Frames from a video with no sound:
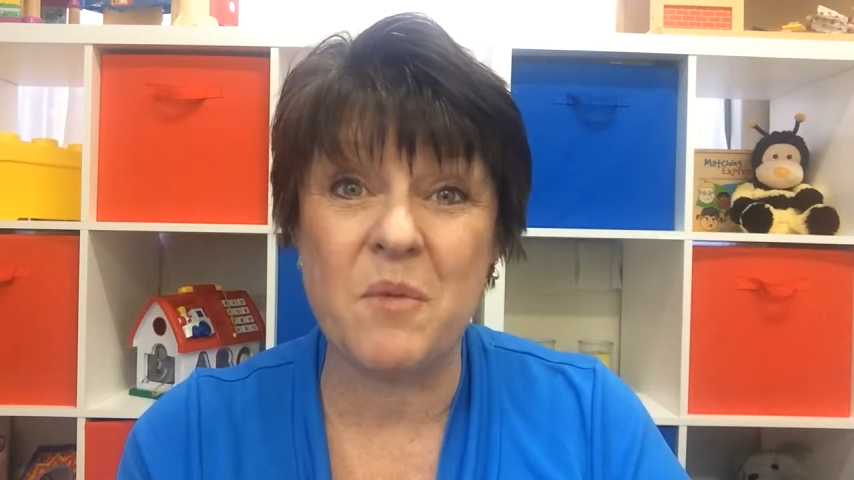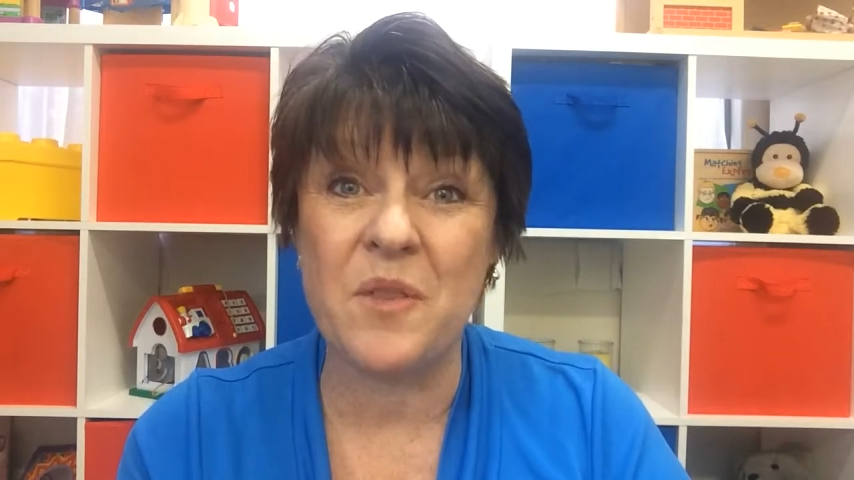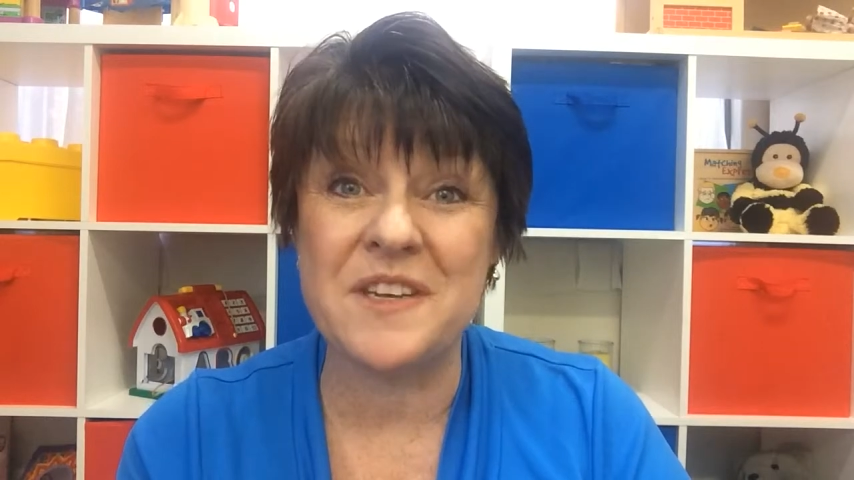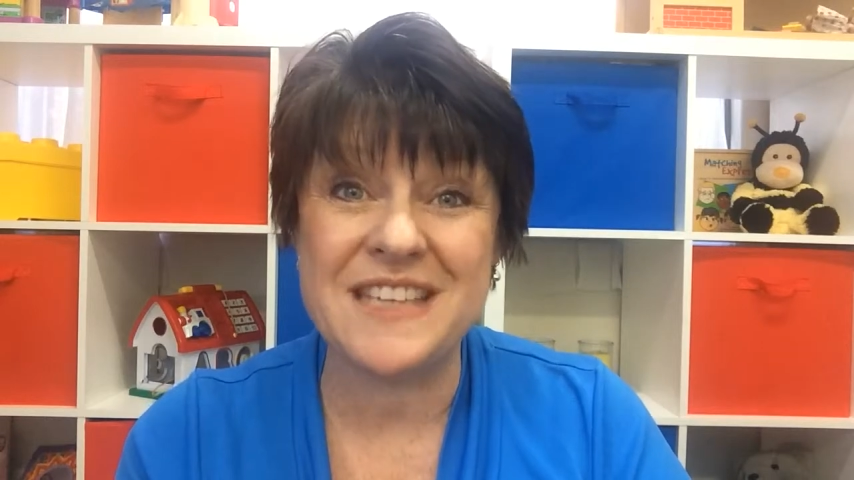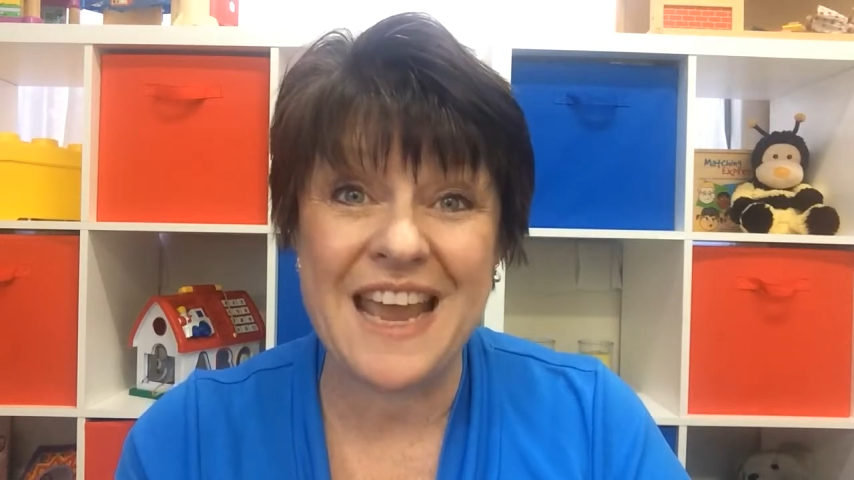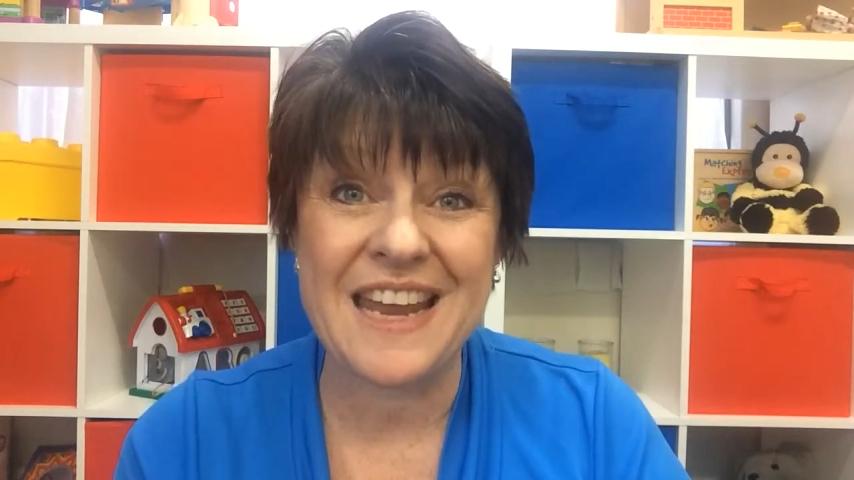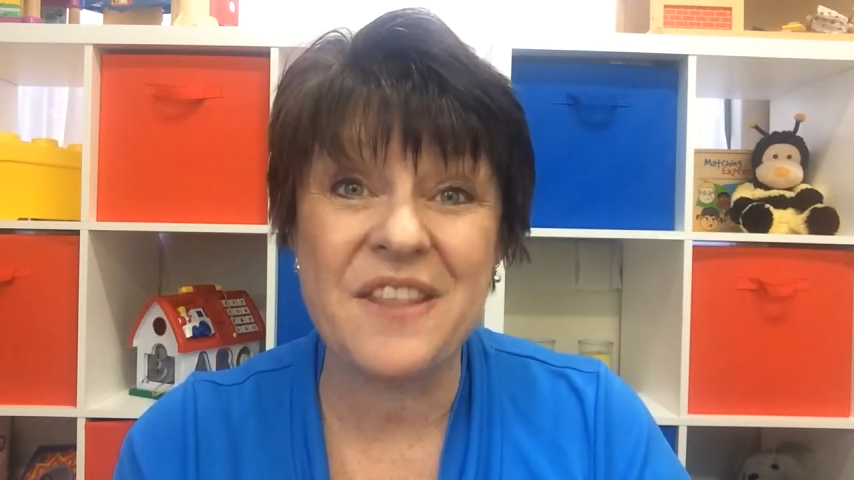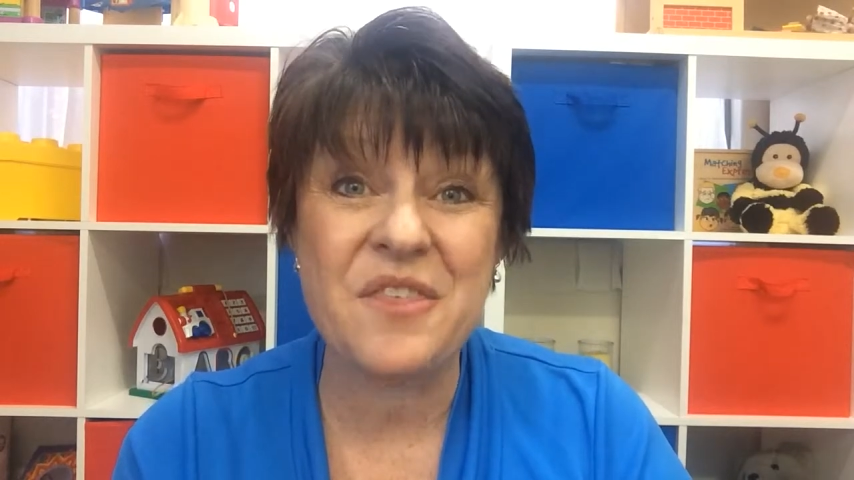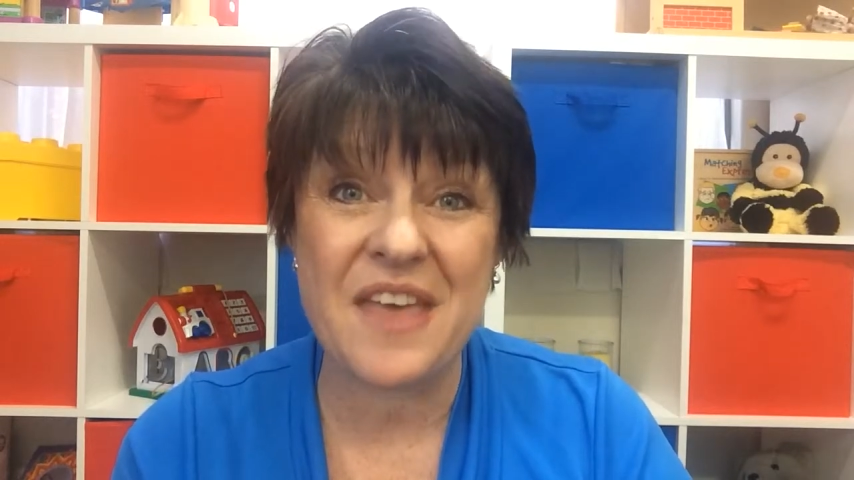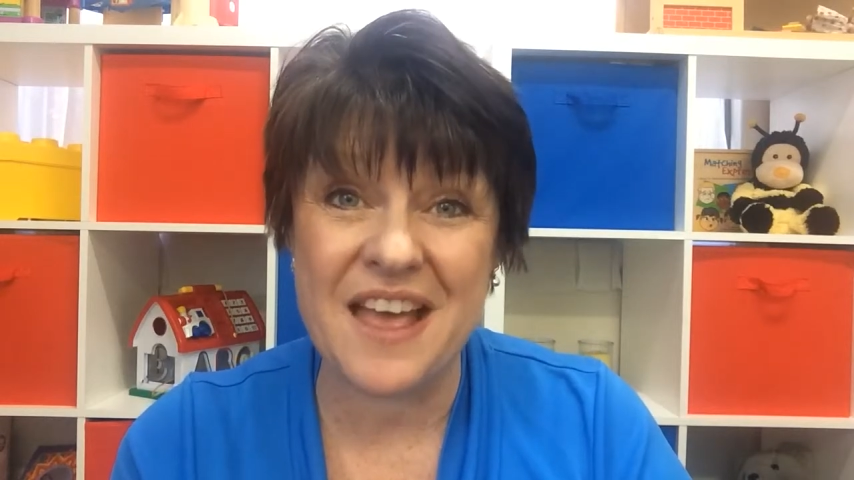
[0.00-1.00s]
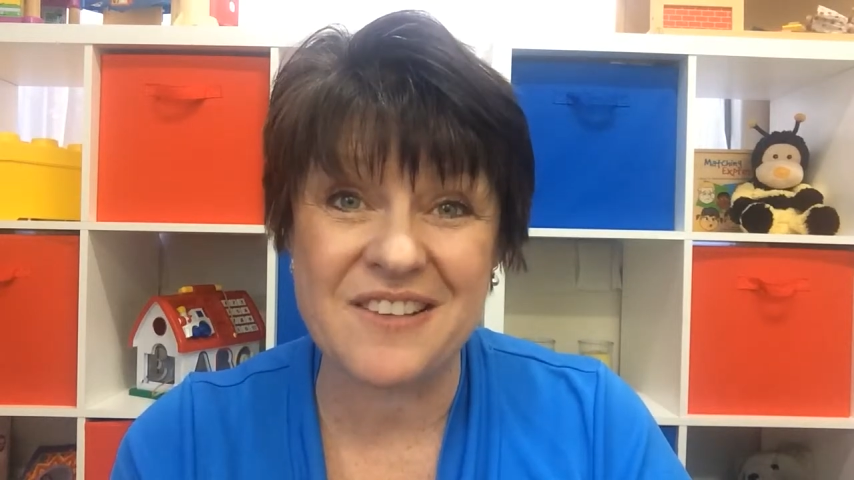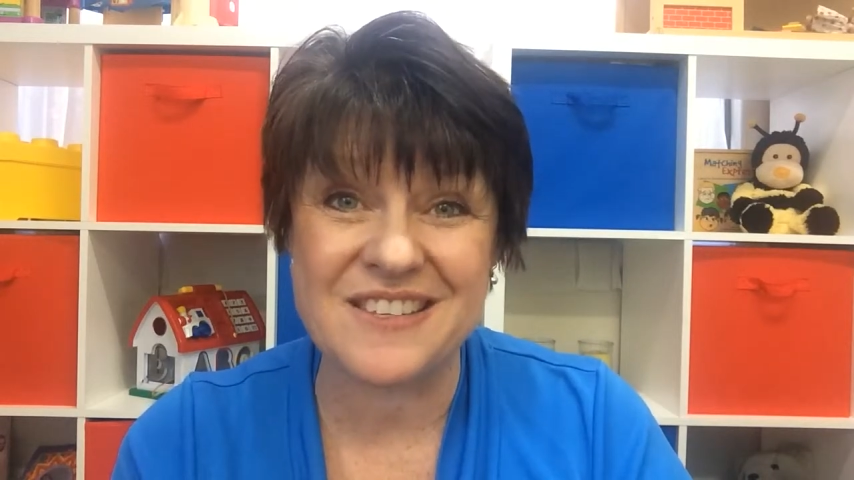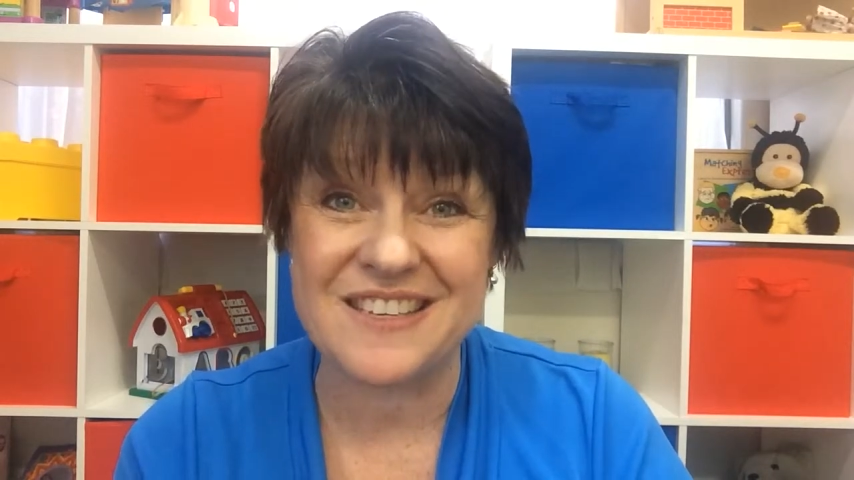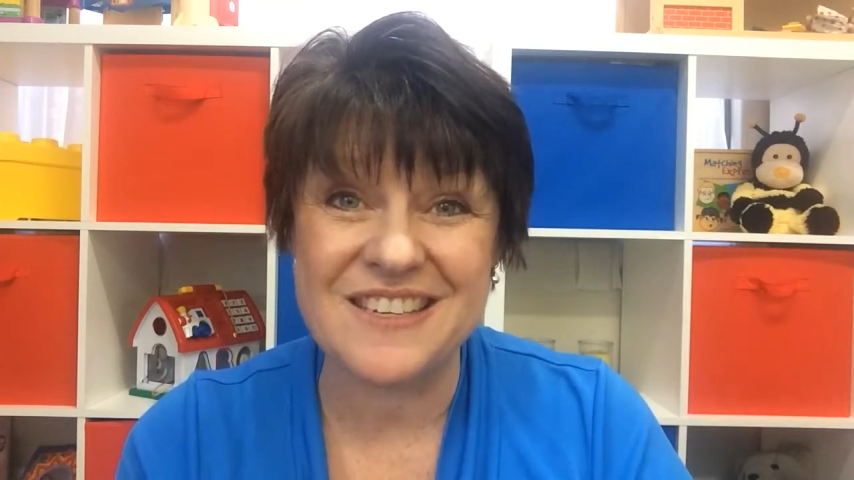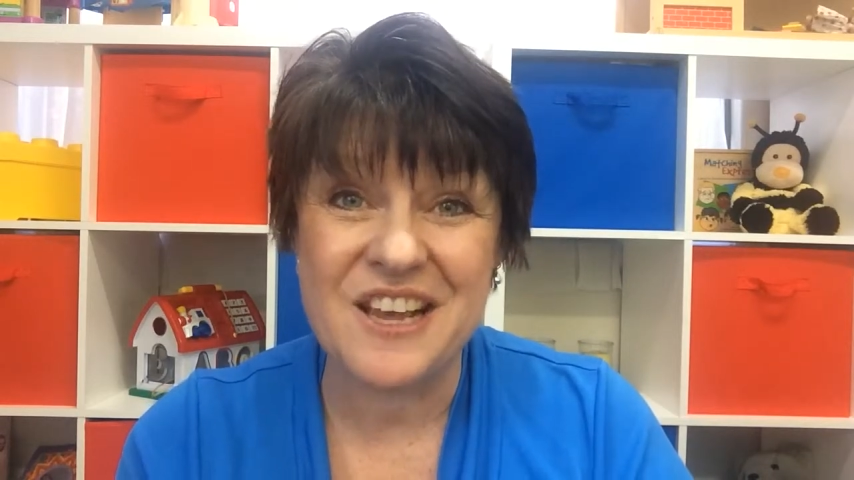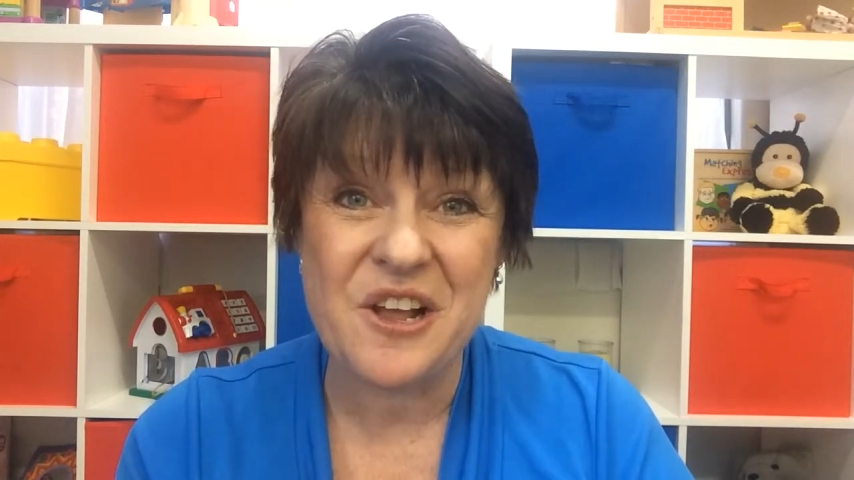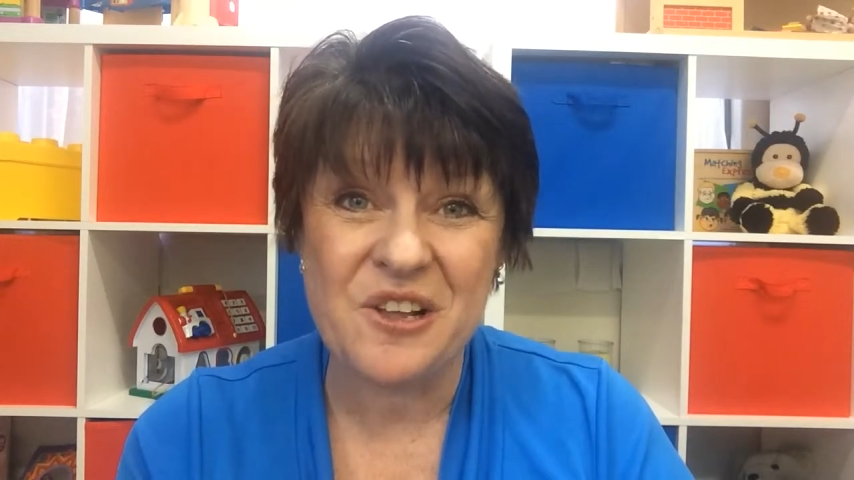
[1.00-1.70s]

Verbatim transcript: more than 10,000